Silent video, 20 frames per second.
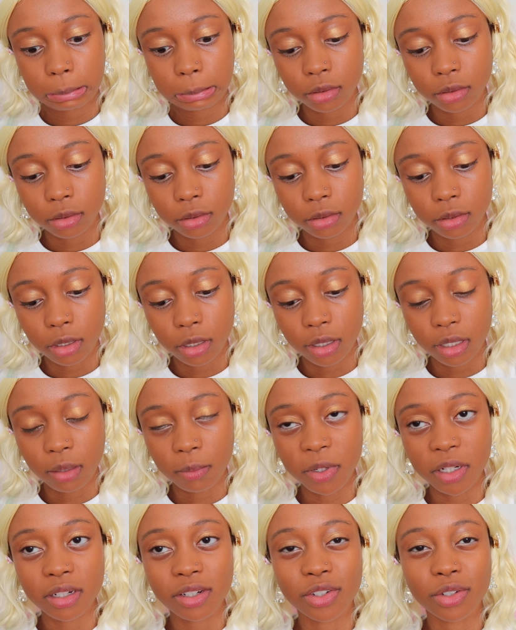I think
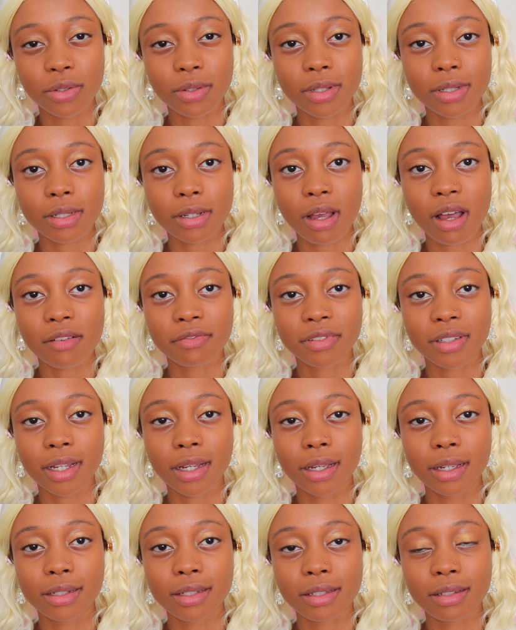I'm gonna do this
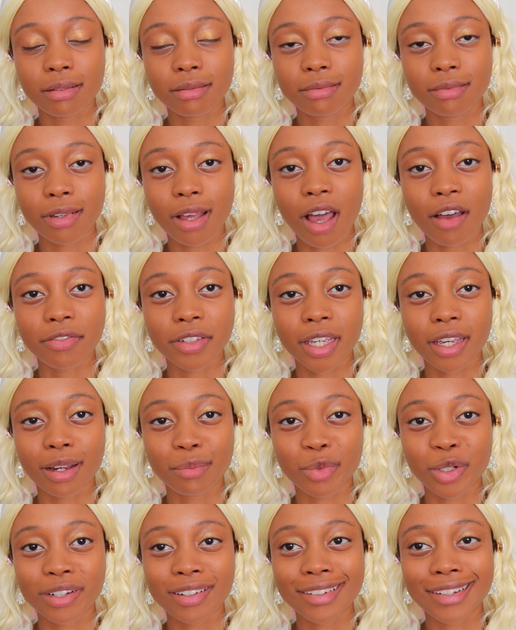offline, off
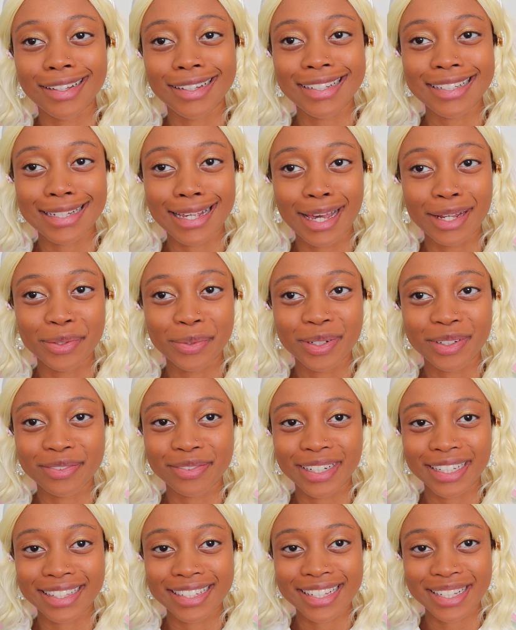camera, because I don't wanna
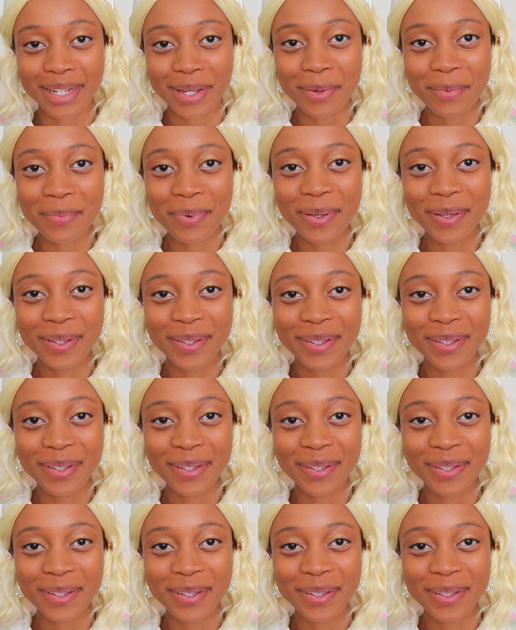fuck this up.